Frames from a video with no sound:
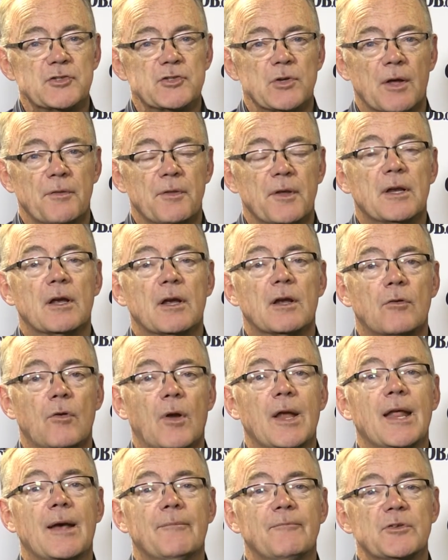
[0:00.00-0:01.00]
so I think a
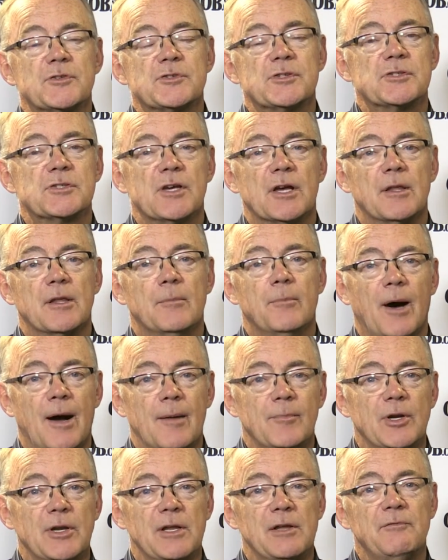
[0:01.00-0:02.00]
great emphasis on the
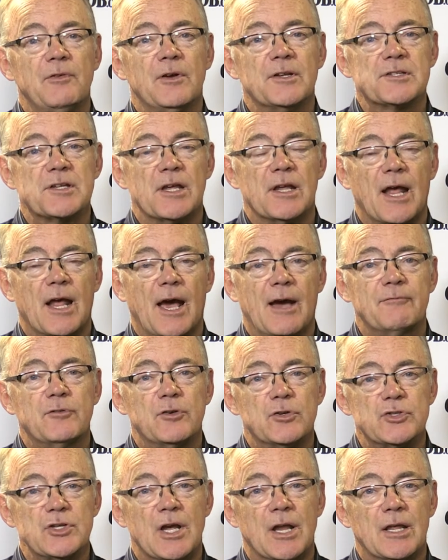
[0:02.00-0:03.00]
Bomber defense. Get
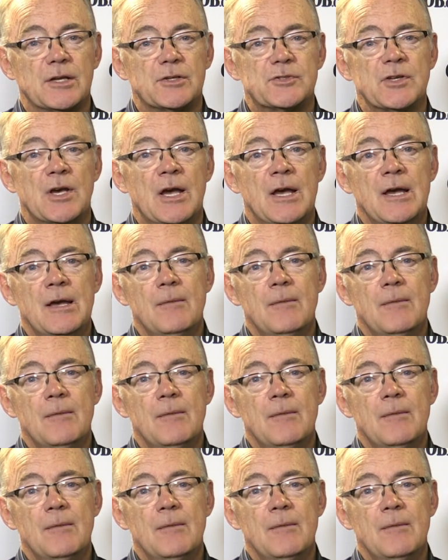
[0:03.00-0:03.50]
after Jennings.